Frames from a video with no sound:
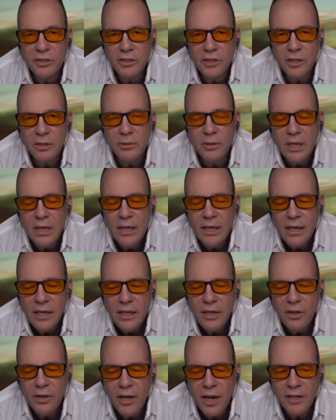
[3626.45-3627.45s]
So
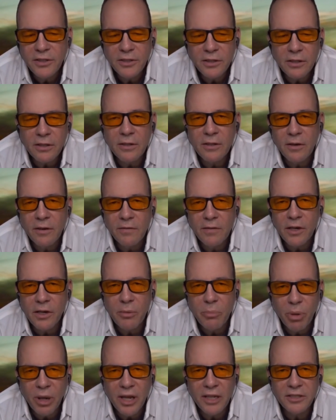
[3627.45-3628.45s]
you guys are
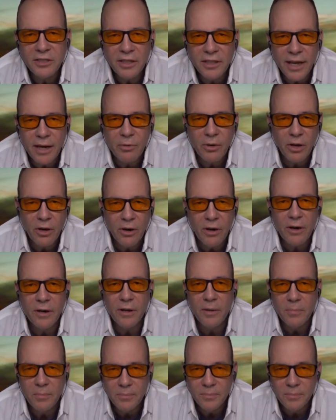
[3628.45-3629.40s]
very blessed in that regard.